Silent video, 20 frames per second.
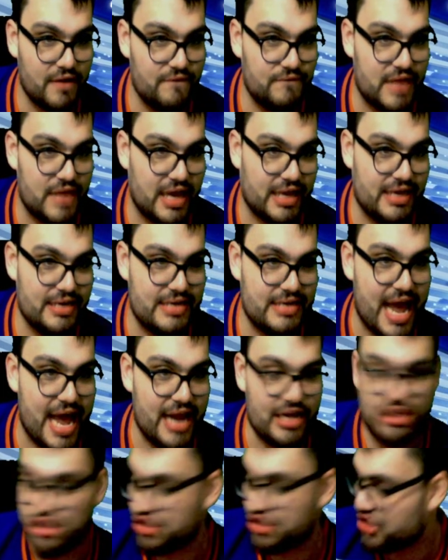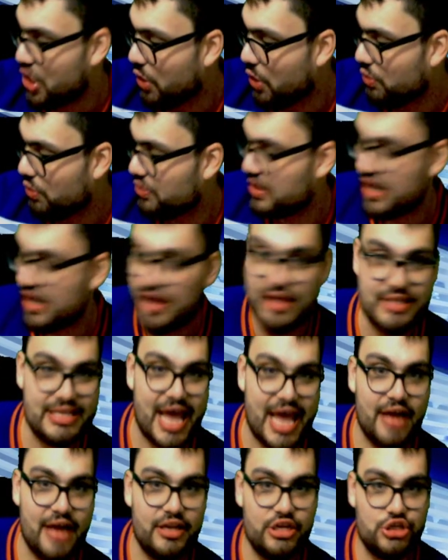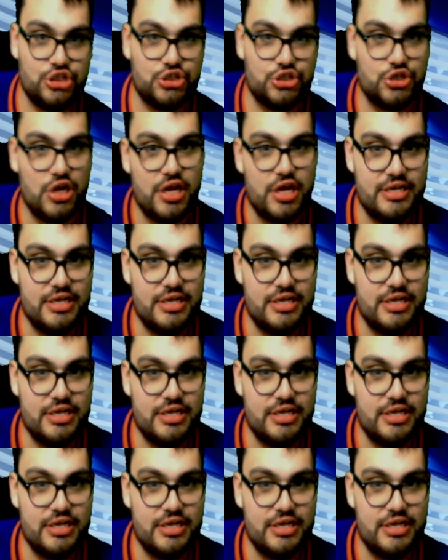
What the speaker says: Fucking Dallas scored. Dallas